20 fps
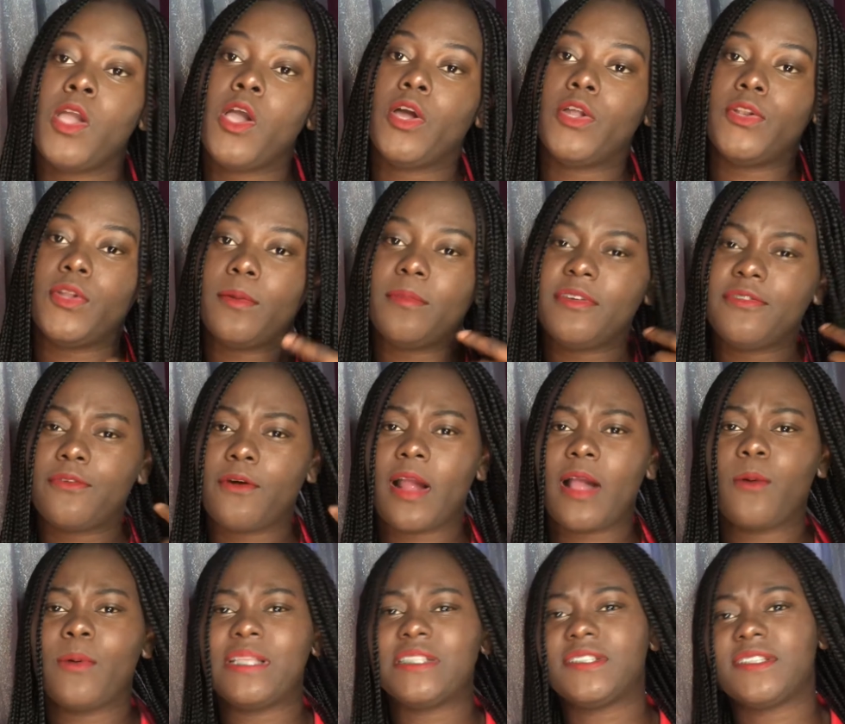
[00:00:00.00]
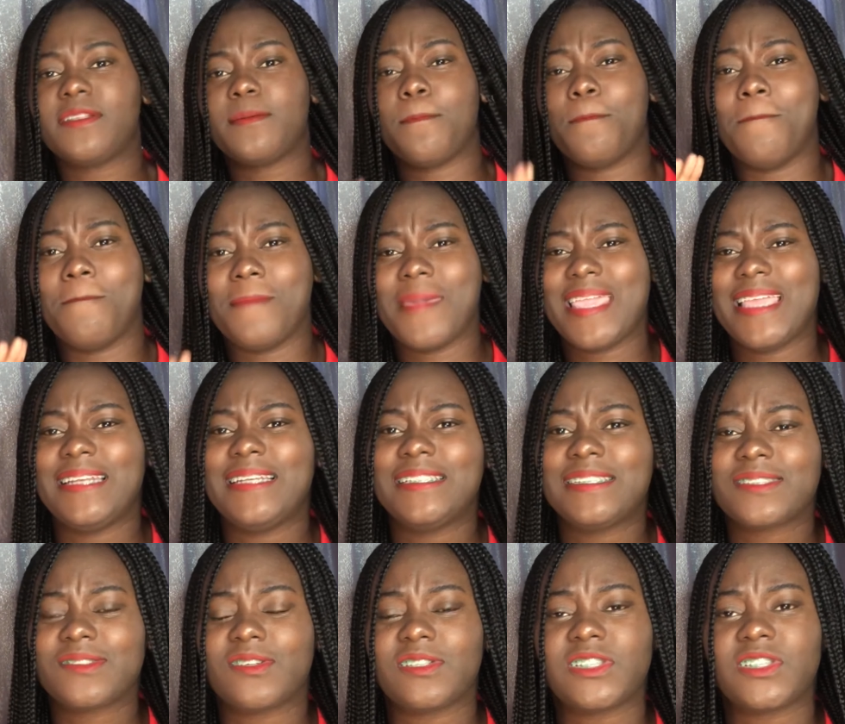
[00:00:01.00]
Now, before I go into the main
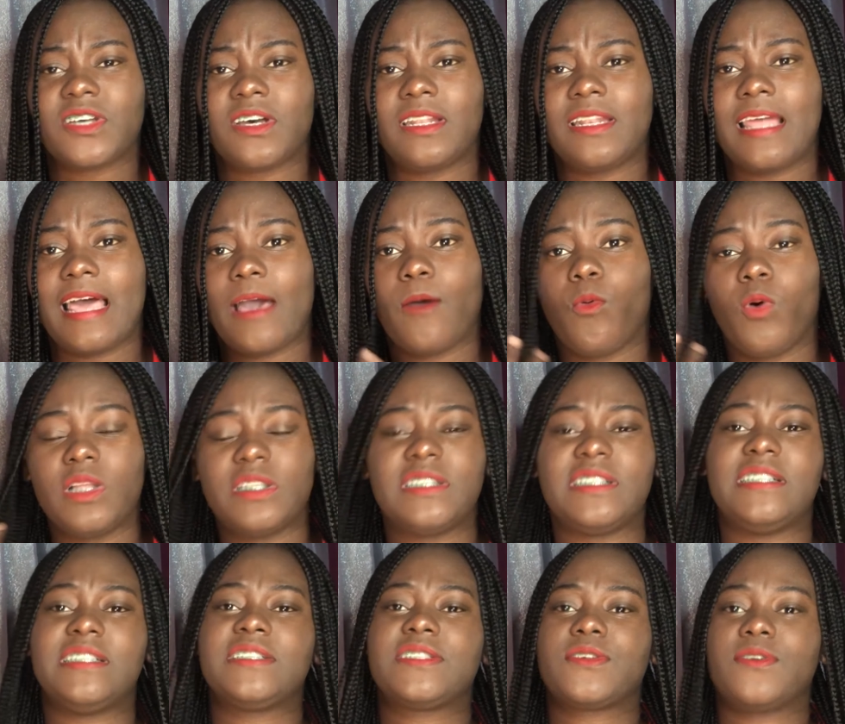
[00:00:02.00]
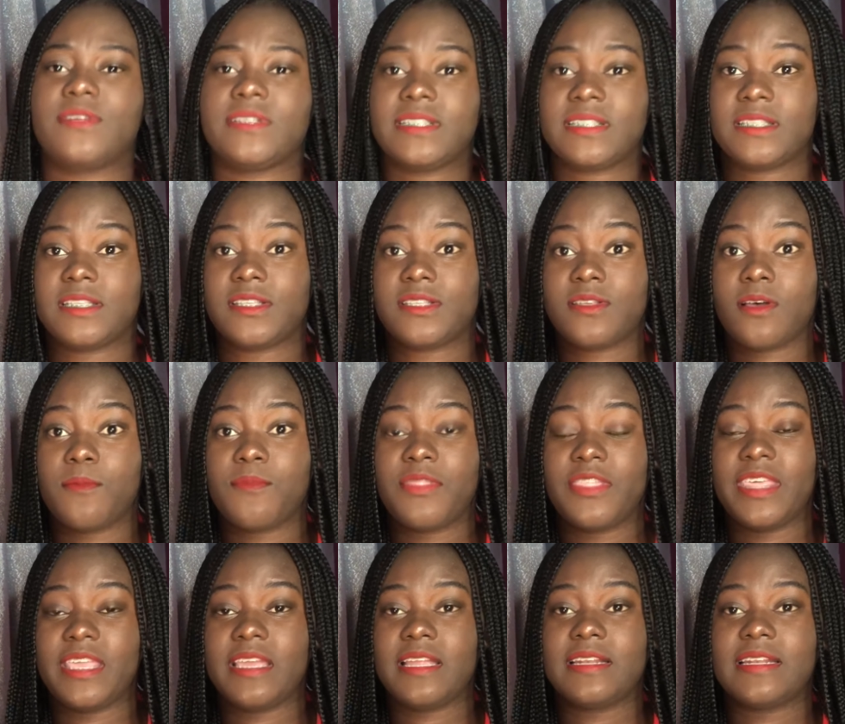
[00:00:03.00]
discussion, I want to discuss
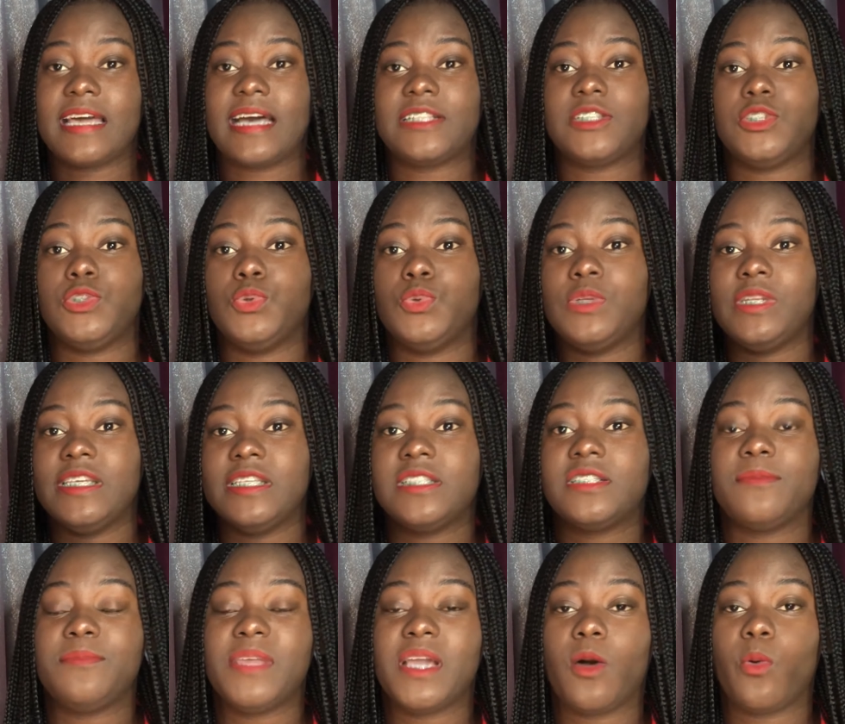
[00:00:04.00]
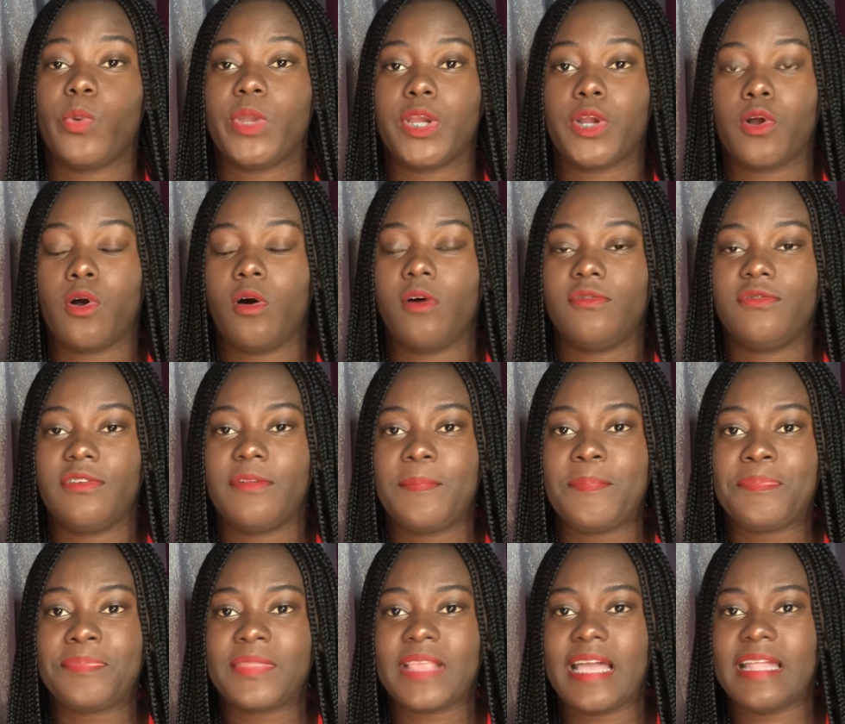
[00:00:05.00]
something that you need to be aware of.
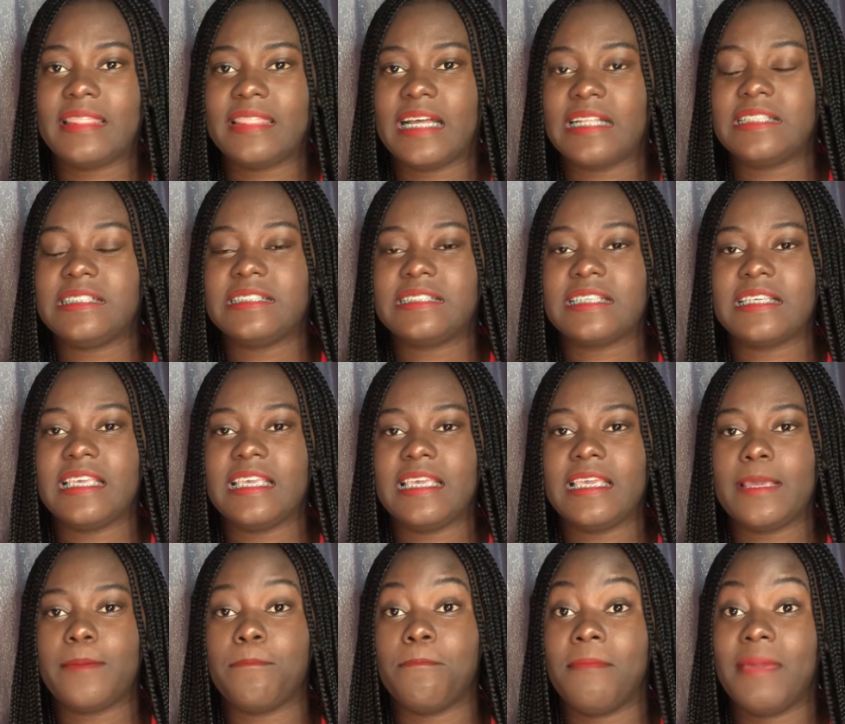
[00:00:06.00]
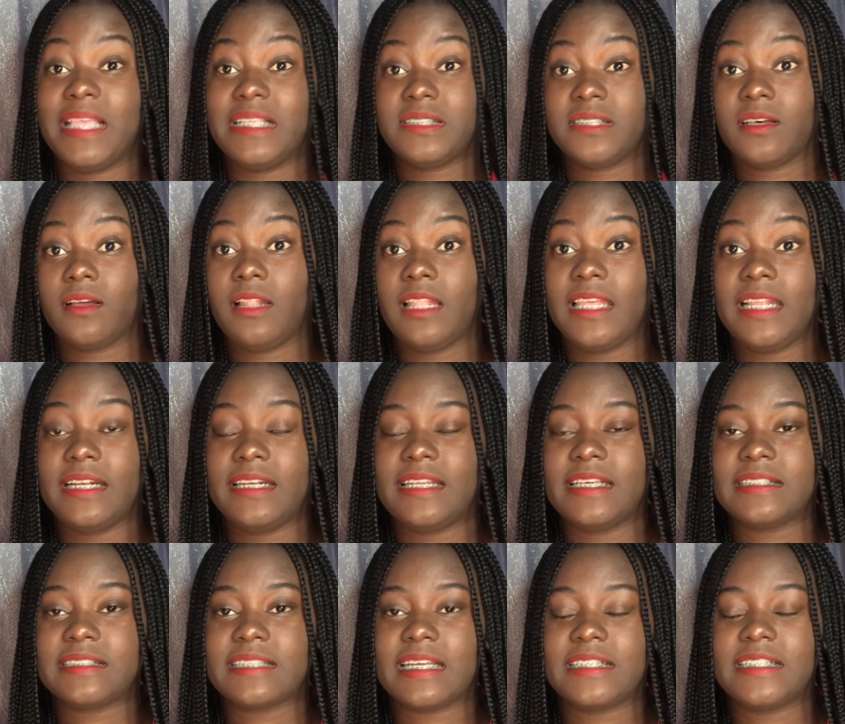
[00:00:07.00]
And that is a mental
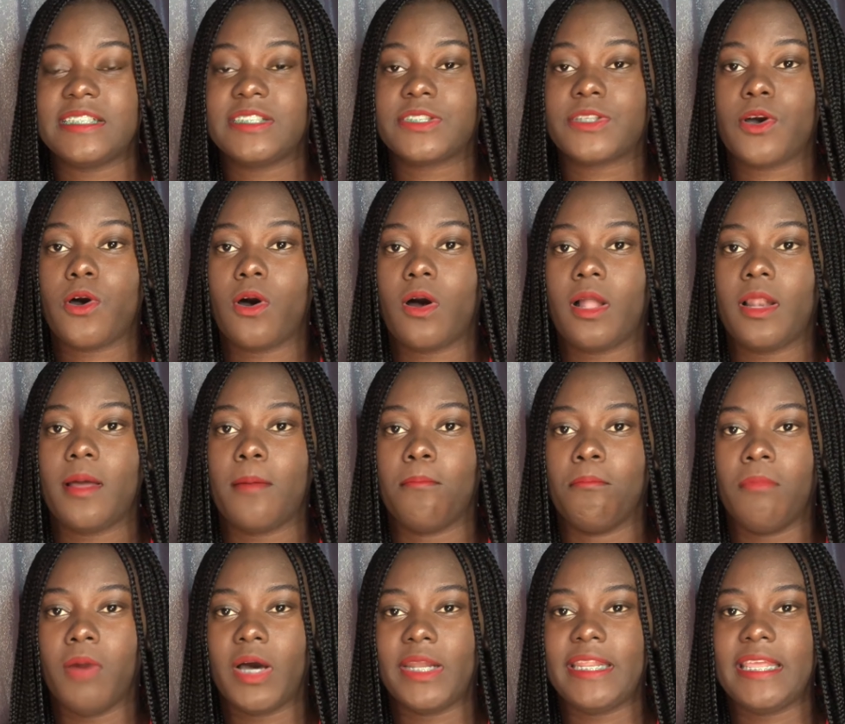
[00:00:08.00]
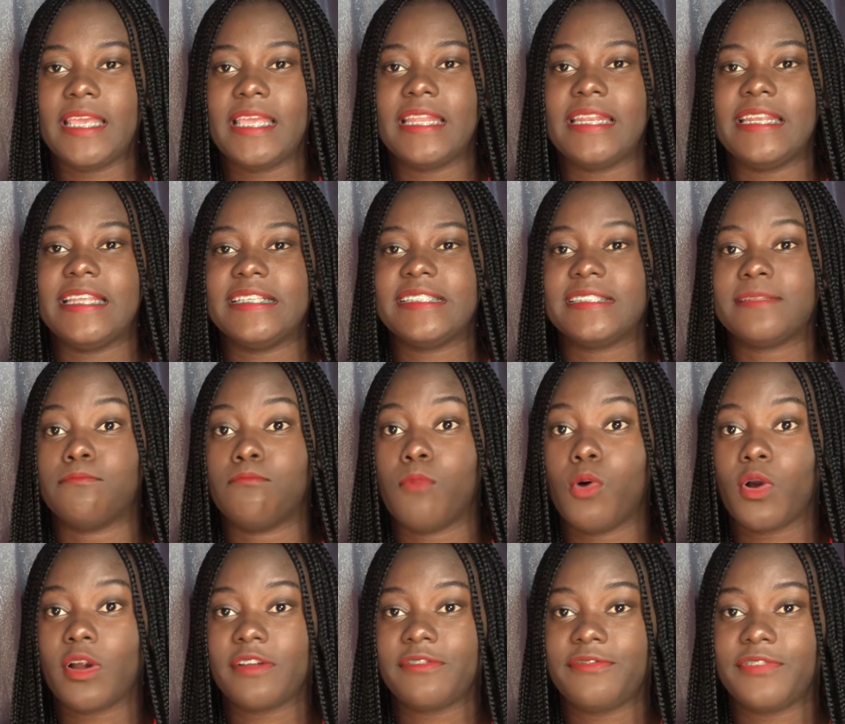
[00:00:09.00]
illness that is called body
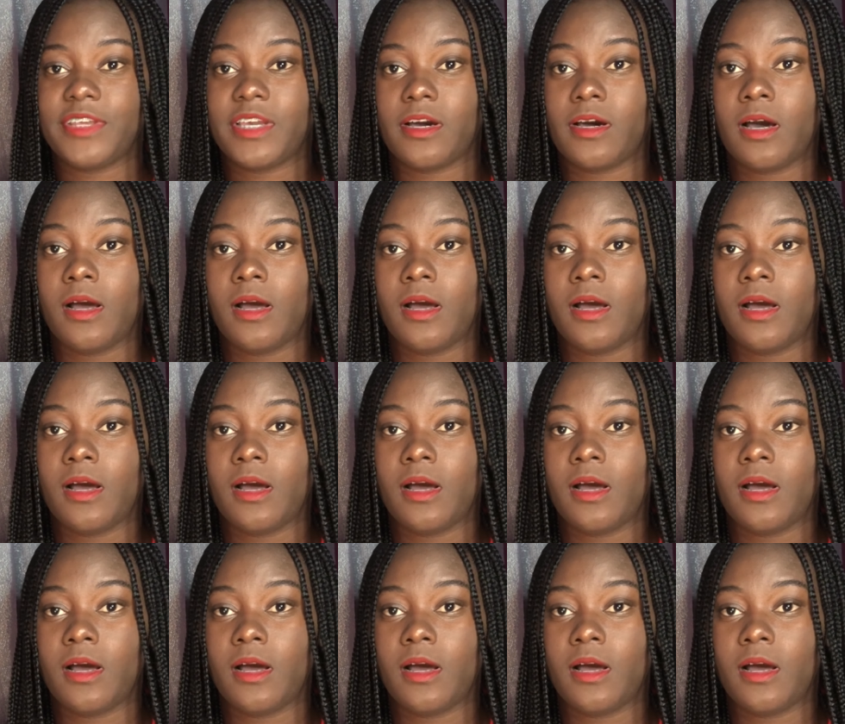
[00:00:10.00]
dysmorphia.